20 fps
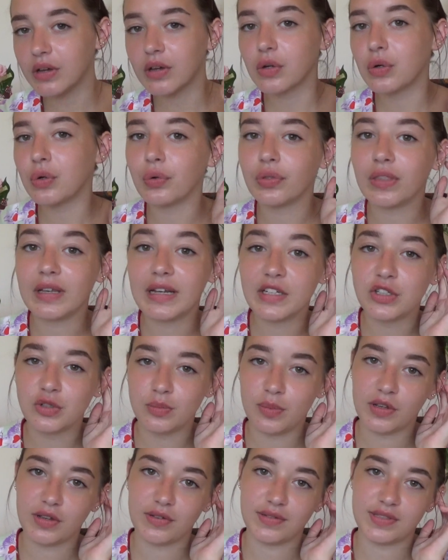called The Little
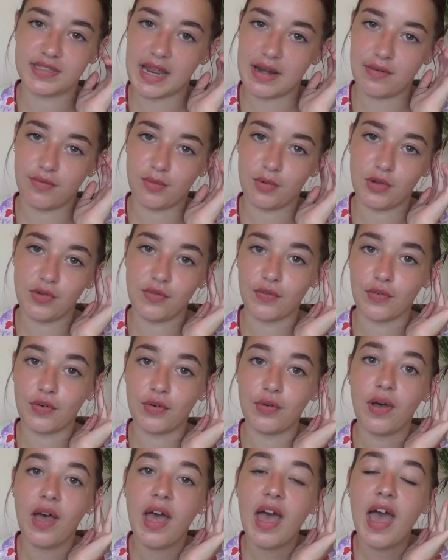Book of Stain Removal.